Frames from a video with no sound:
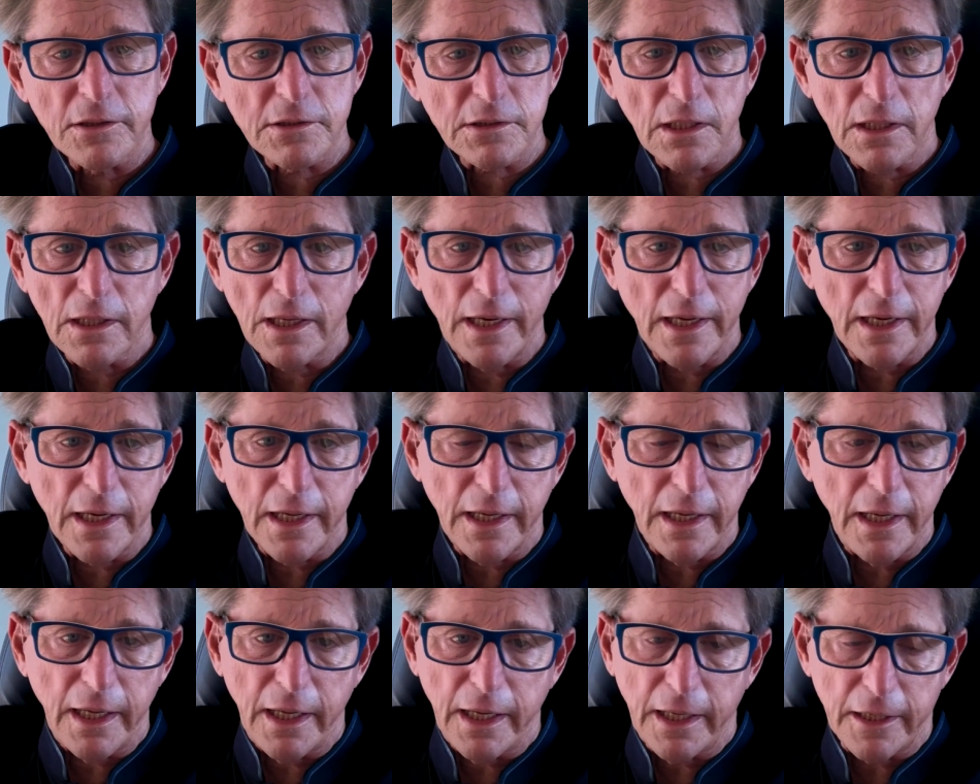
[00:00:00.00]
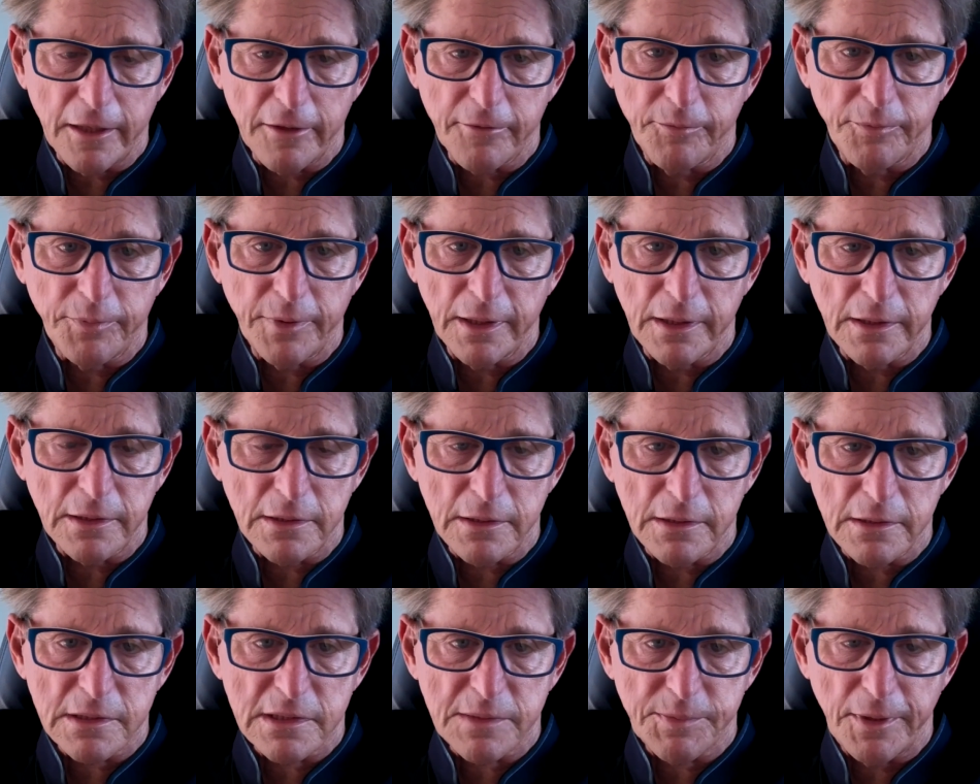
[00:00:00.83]
lot of ink
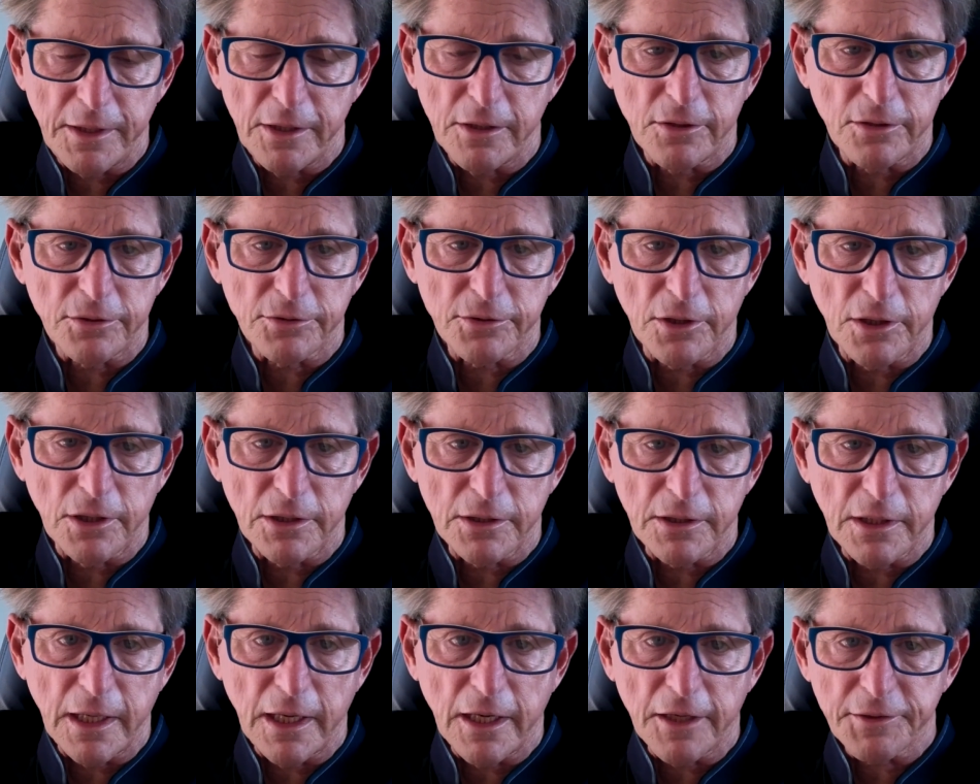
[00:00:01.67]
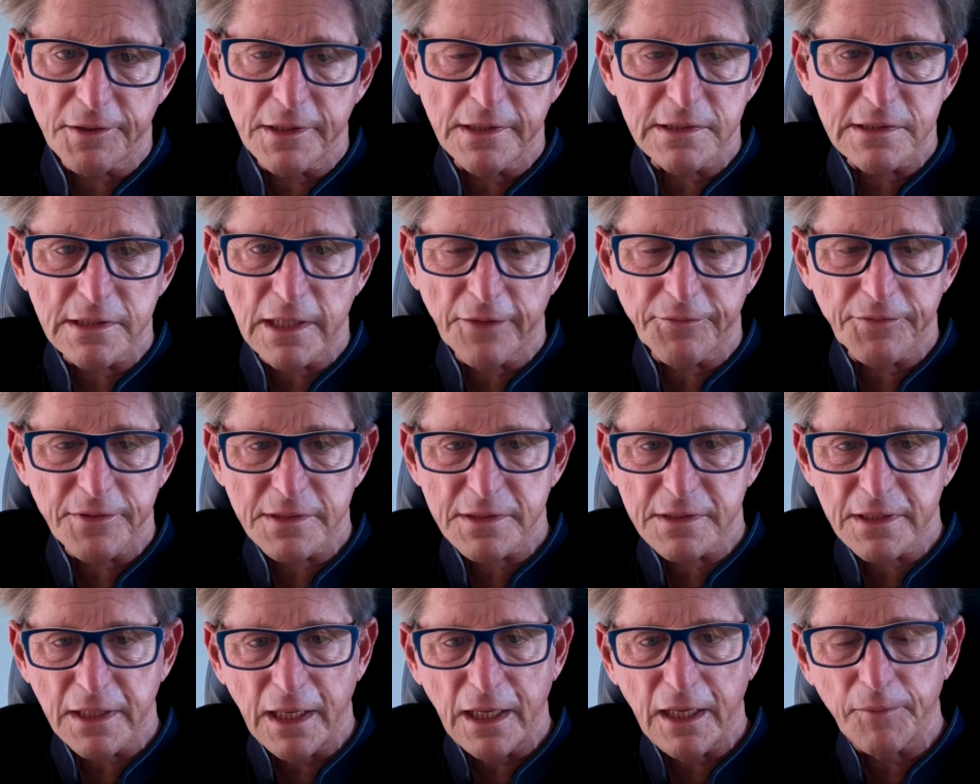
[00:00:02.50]
been spilled on healthy
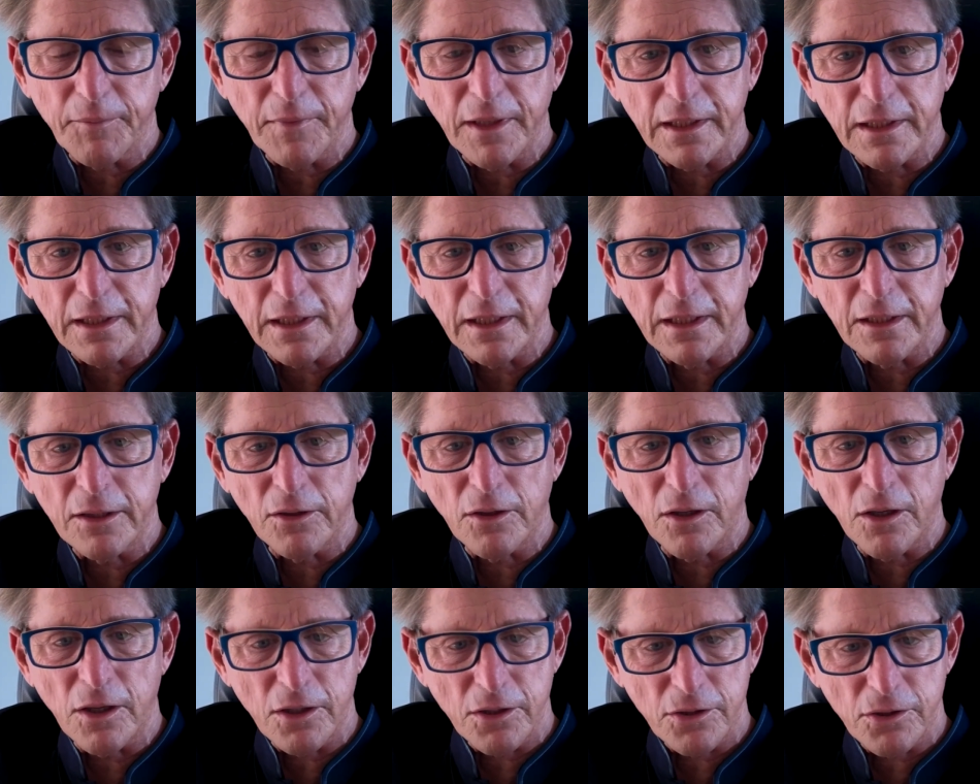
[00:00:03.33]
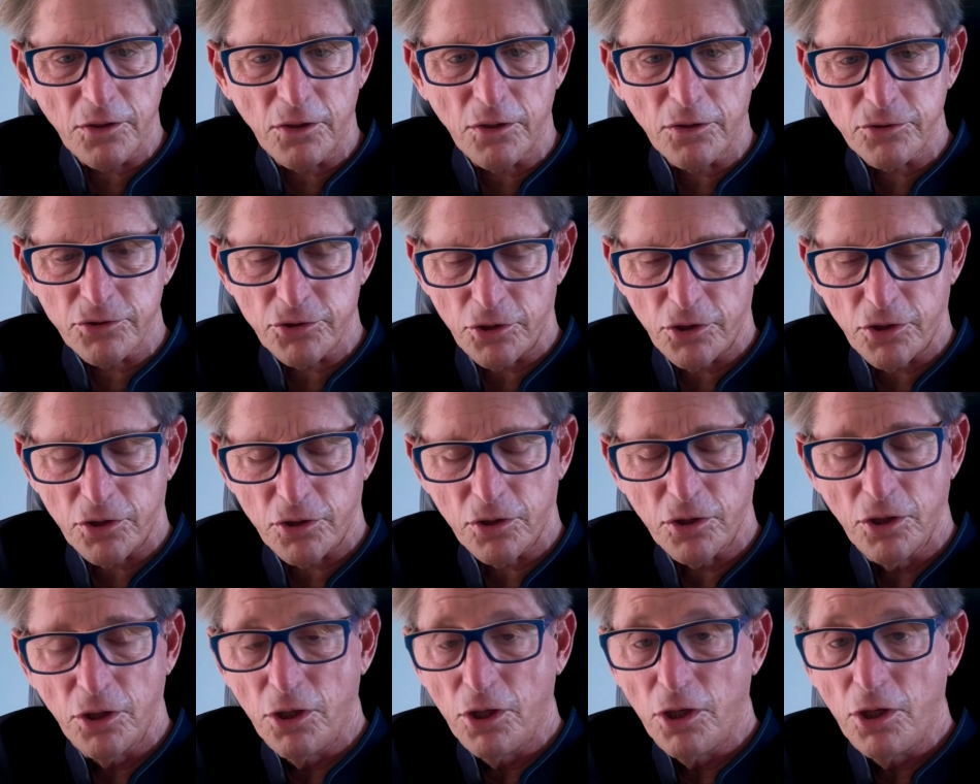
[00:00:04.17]
self-esteem, and in our culture,
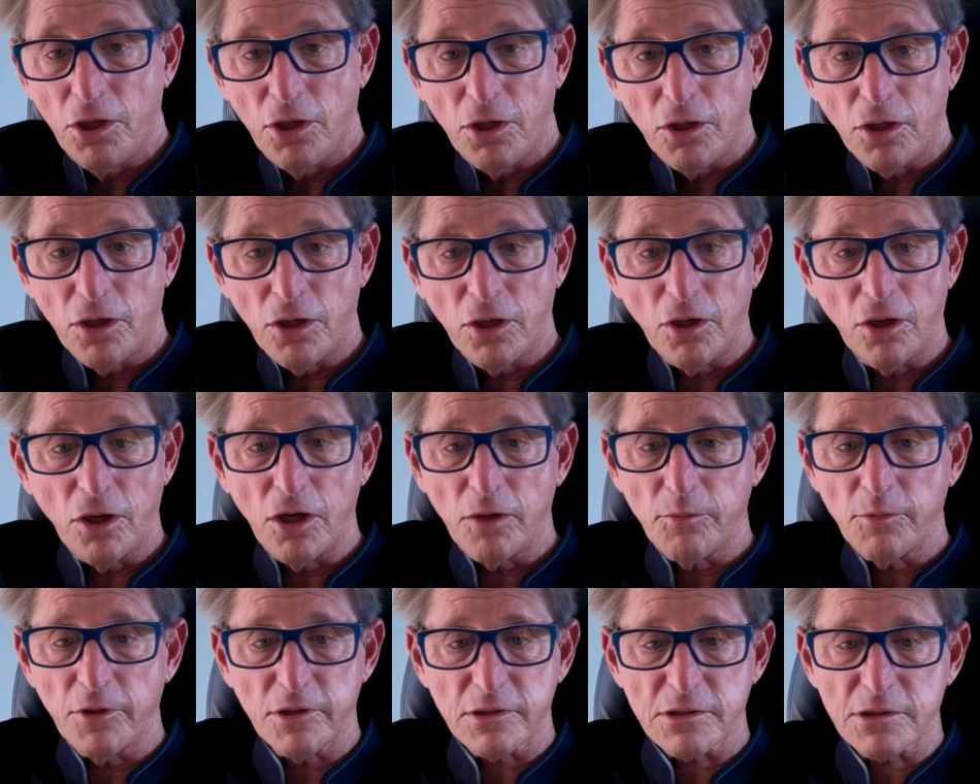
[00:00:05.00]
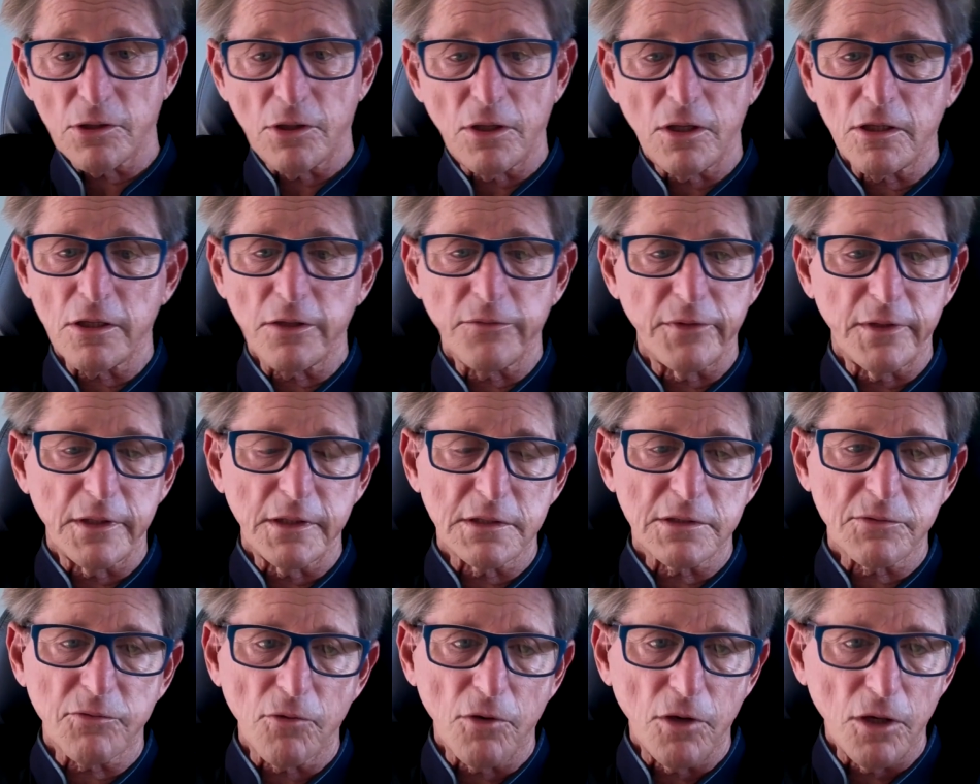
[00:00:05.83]
almost all of it
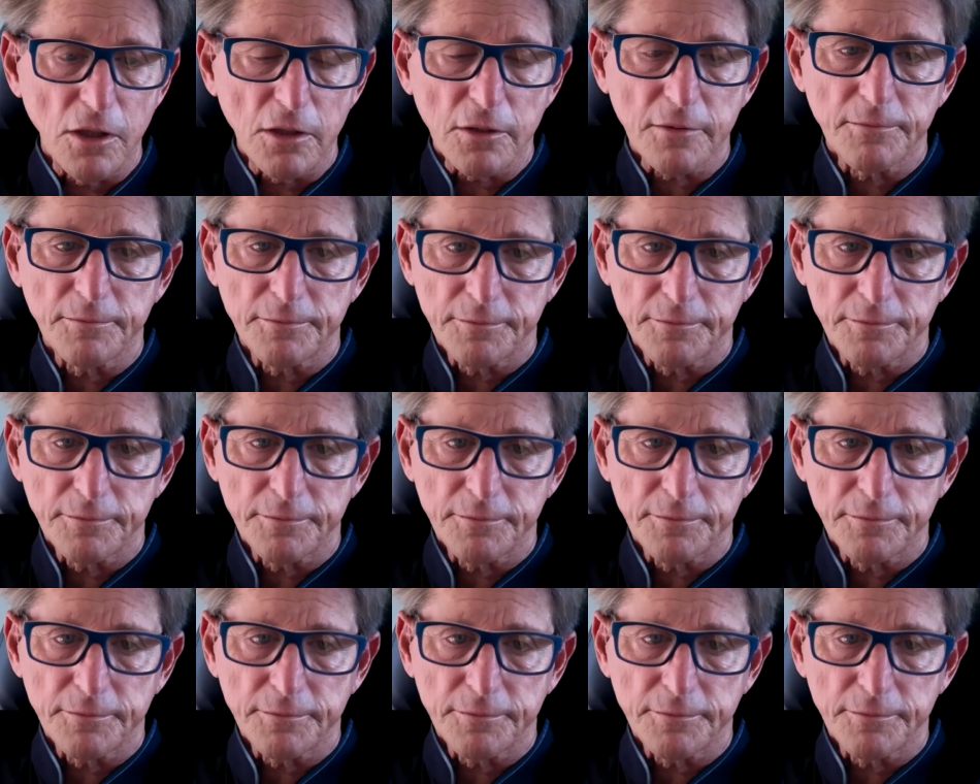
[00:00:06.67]
is wrong.